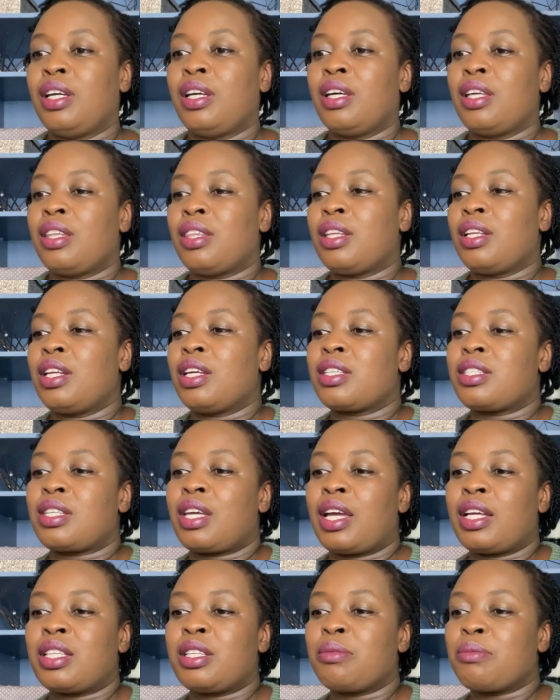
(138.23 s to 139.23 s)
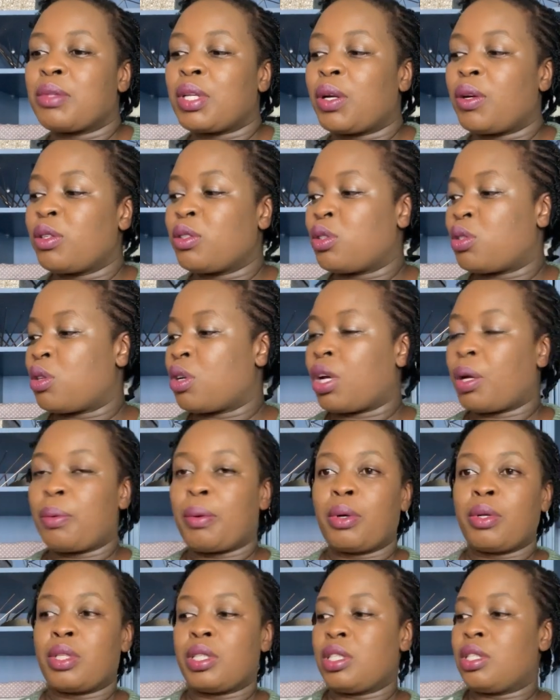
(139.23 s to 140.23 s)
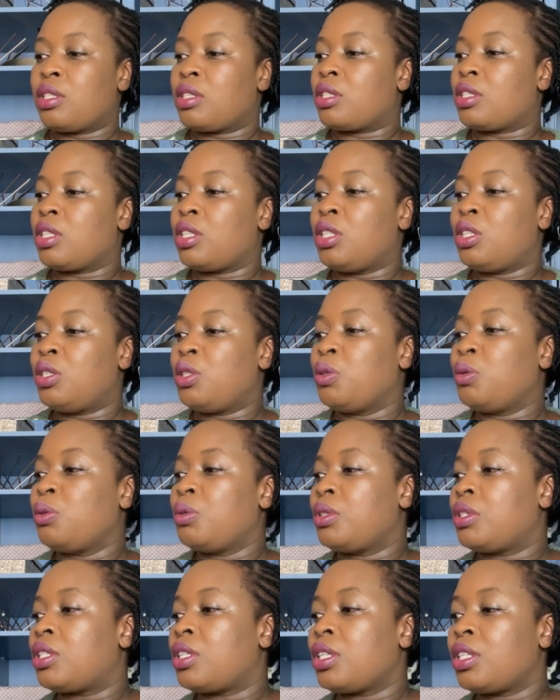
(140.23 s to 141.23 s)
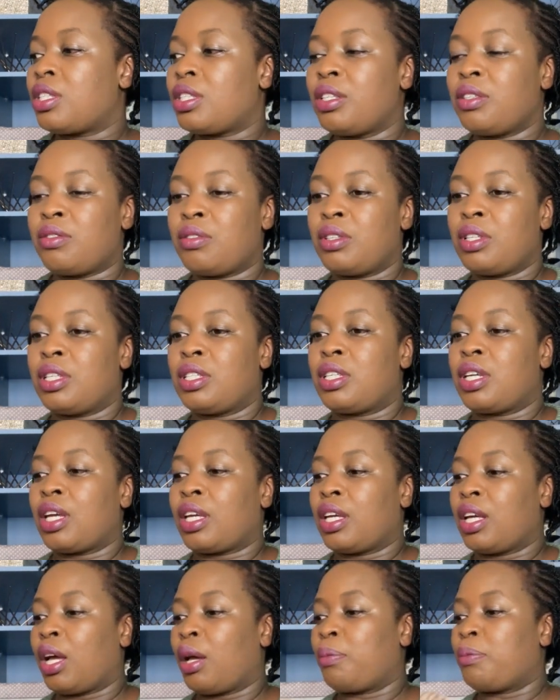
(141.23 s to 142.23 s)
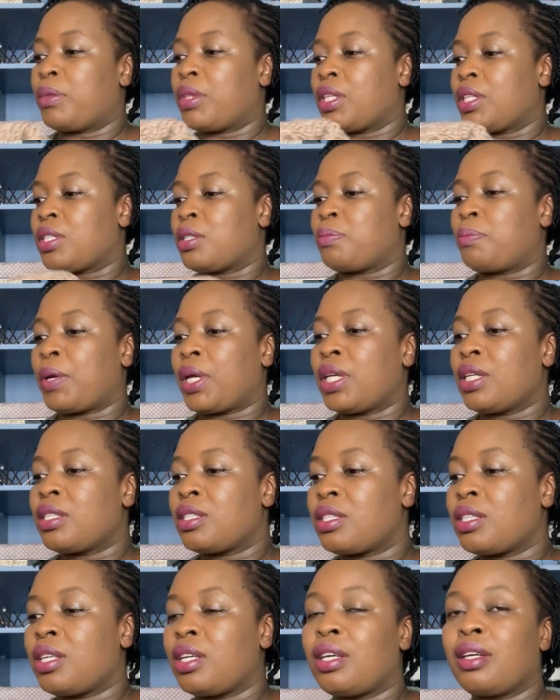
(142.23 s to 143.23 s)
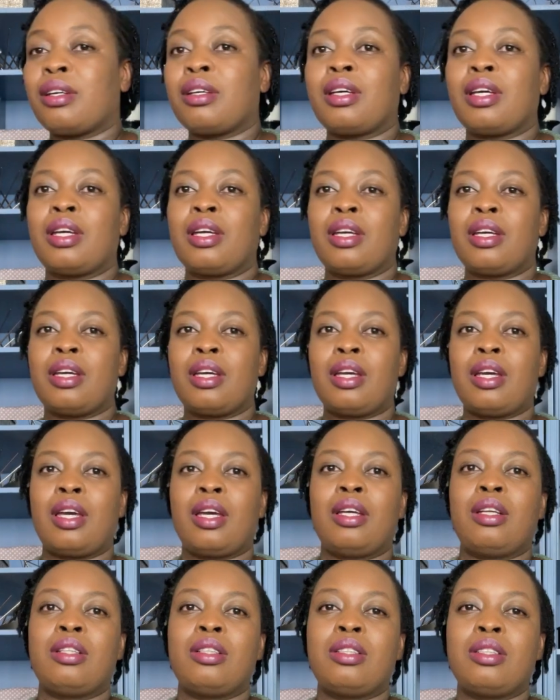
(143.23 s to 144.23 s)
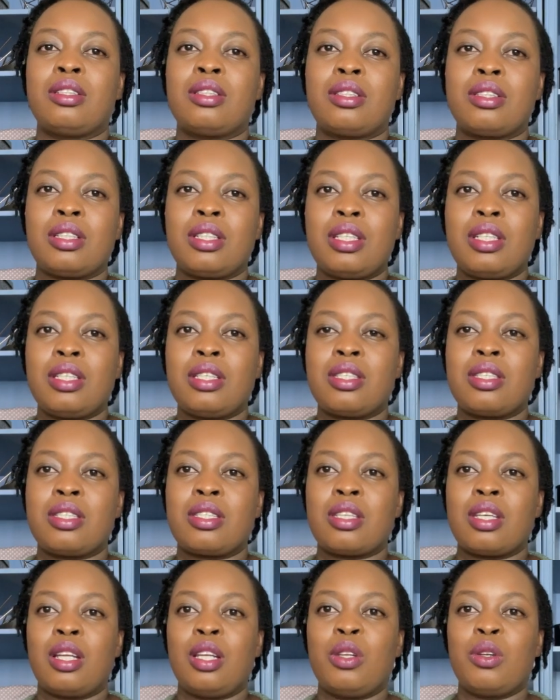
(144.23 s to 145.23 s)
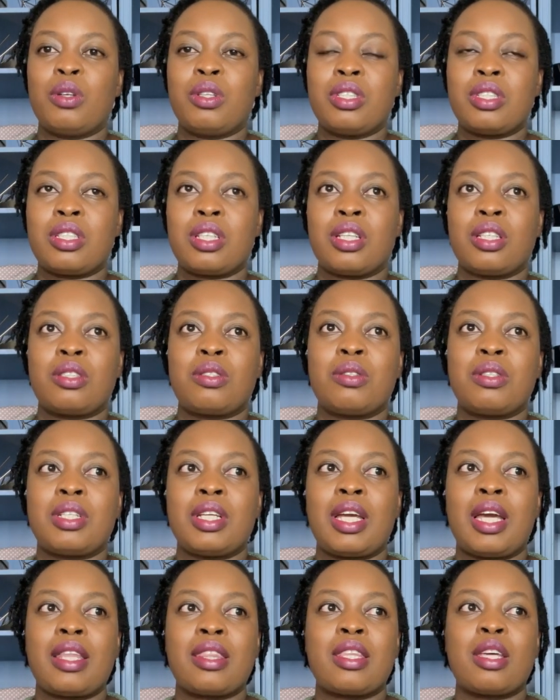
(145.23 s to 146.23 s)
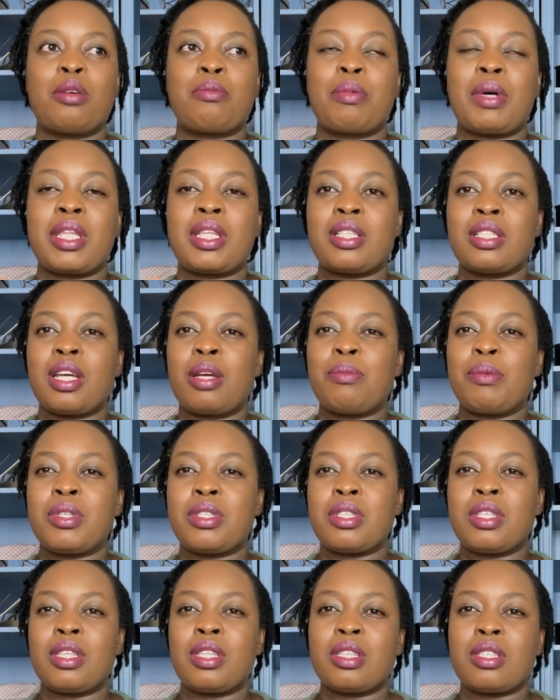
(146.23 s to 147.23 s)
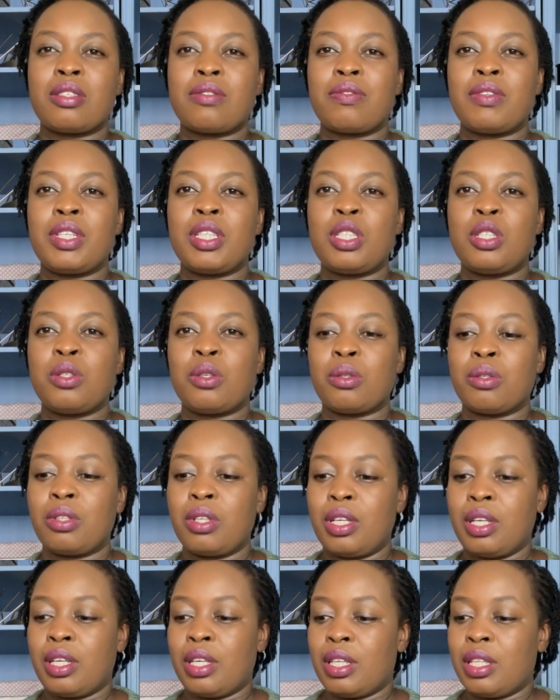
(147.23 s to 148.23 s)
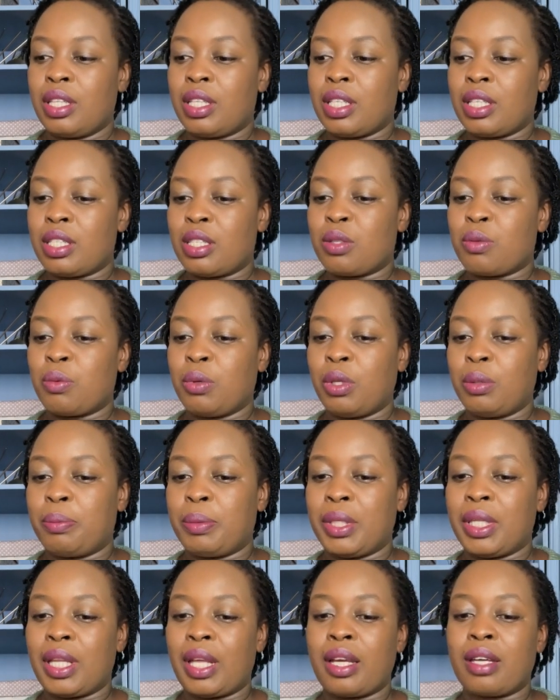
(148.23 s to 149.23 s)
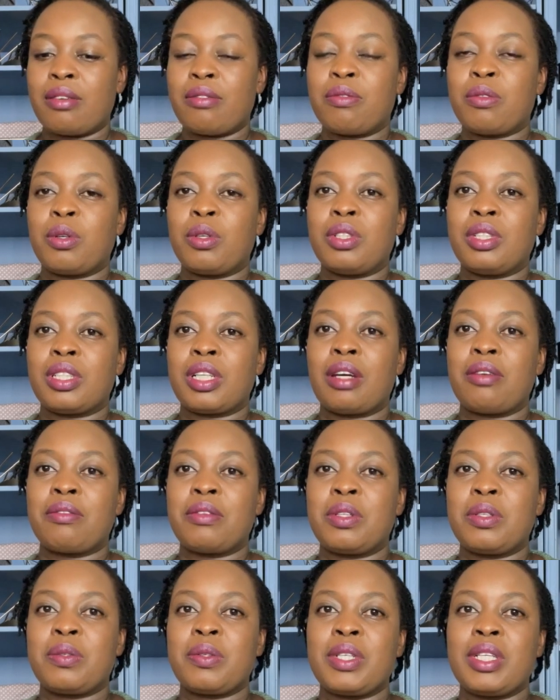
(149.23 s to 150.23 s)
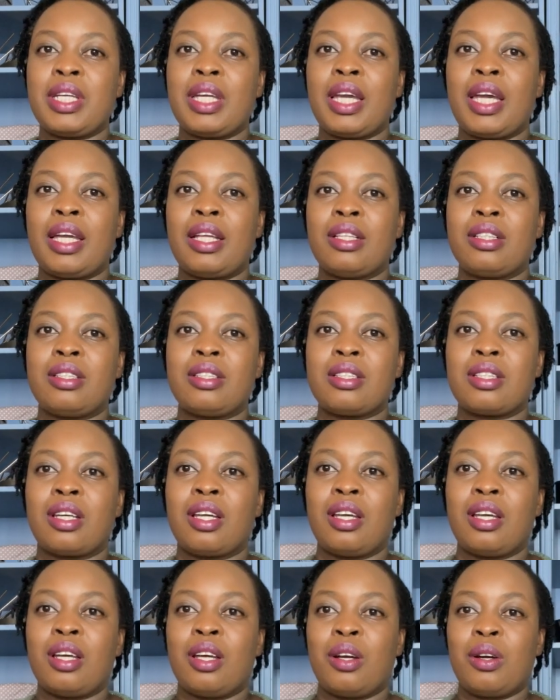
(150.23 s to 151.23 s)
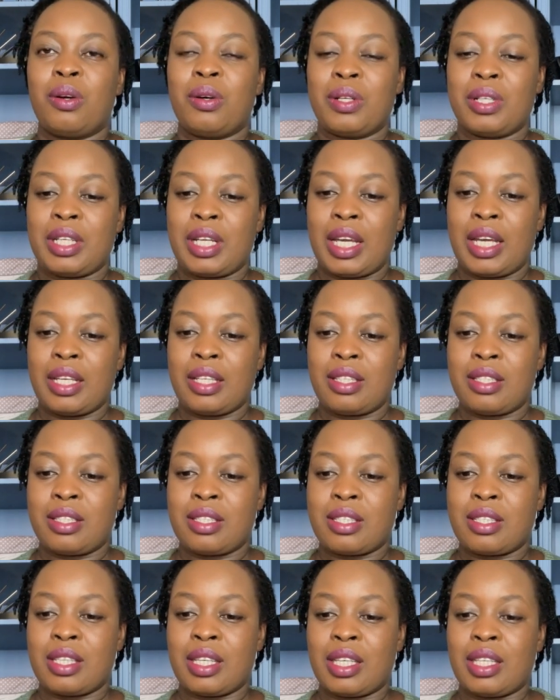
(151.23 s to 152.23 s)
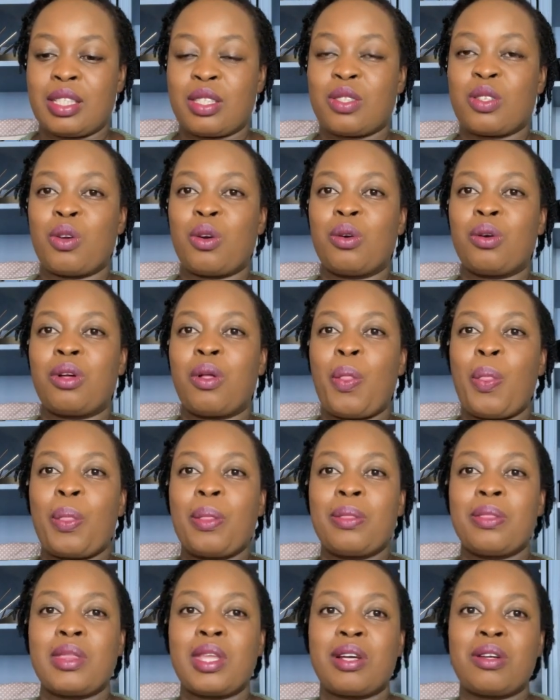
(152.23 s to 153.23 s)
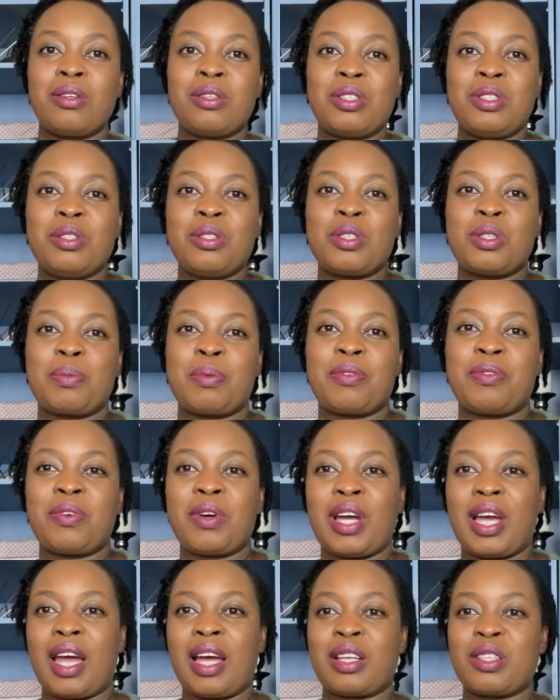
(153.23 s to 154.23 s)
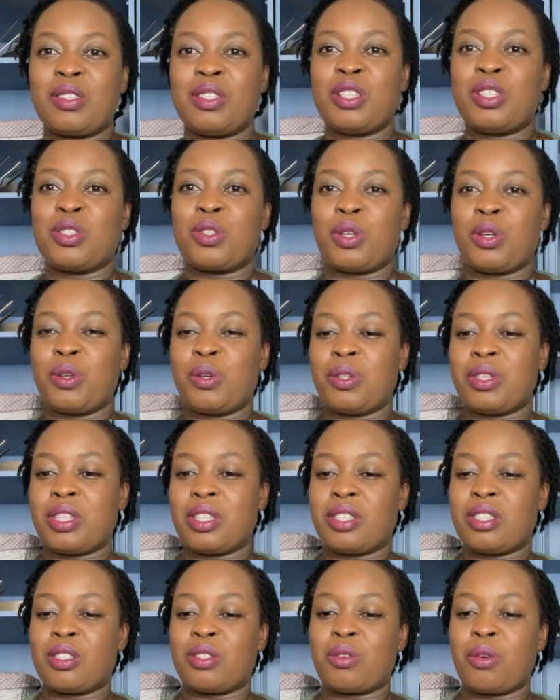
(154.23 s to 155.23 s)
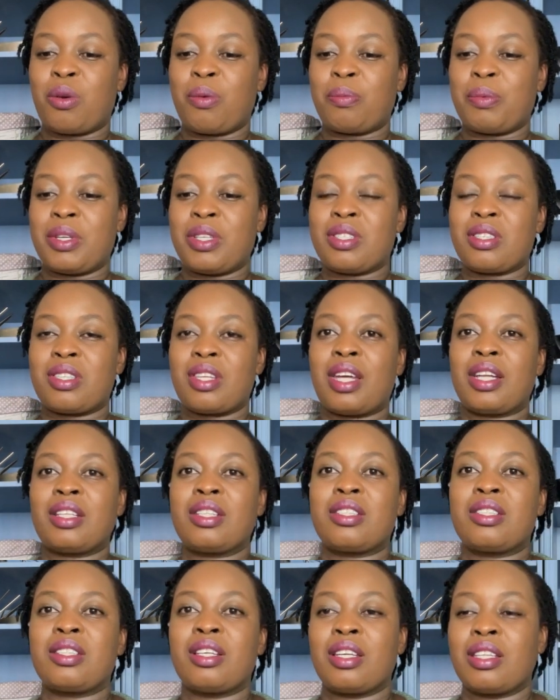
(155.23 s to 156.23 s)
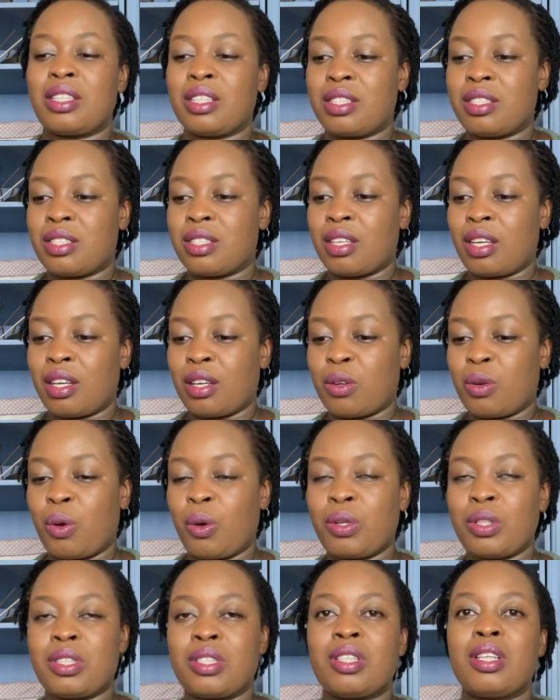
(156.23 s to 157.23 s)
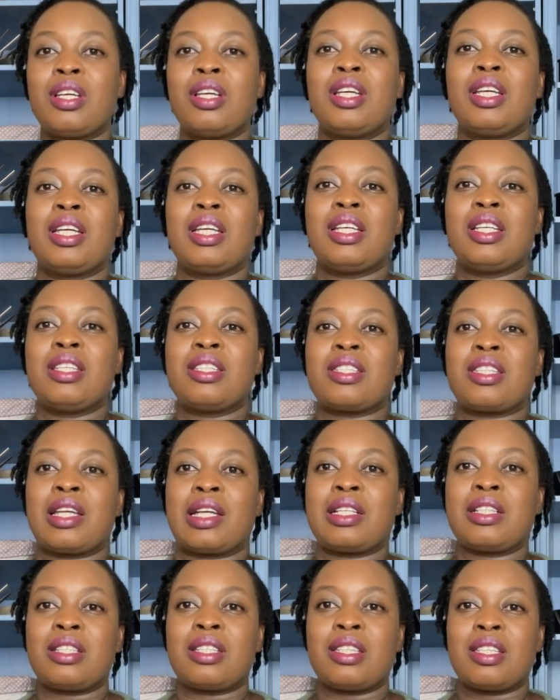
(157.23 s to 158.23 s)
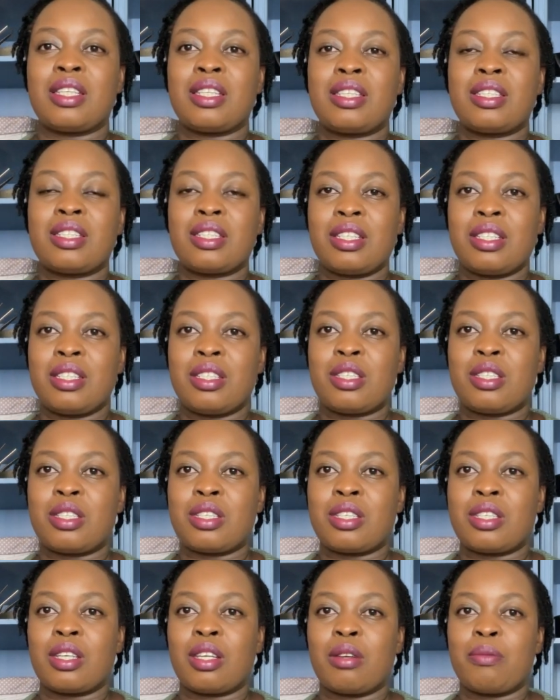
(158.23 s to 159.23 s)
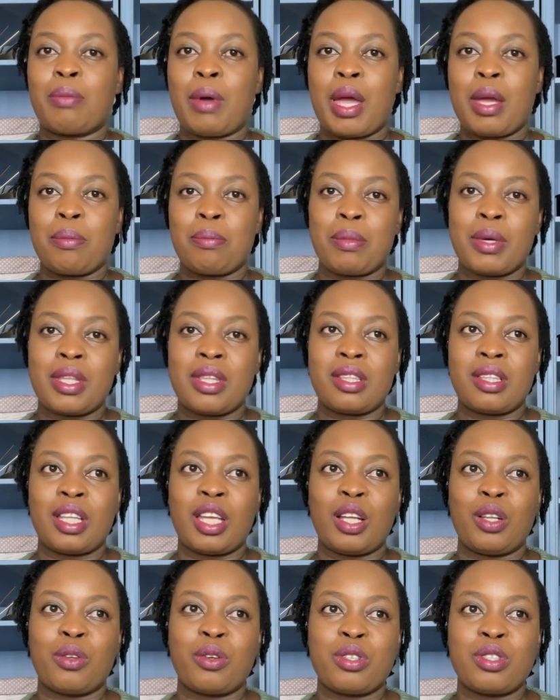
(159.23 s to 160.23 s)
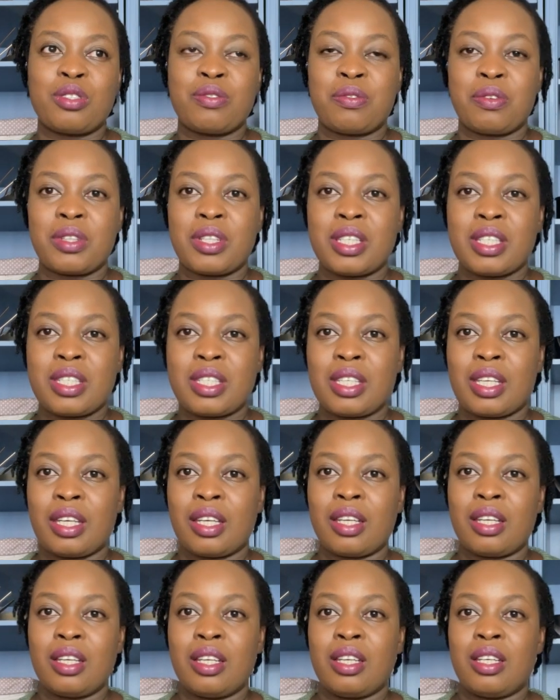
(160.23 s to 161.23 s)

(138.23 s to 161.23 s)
The next item that I want to talk about is huge. It's literally taking up the space here, and it's launching today. I think by the time you see this video, this will be live on Ravelry and on Etsy. So the good news before I actually show you this top is that this coat is that this is my birthday launch for this year.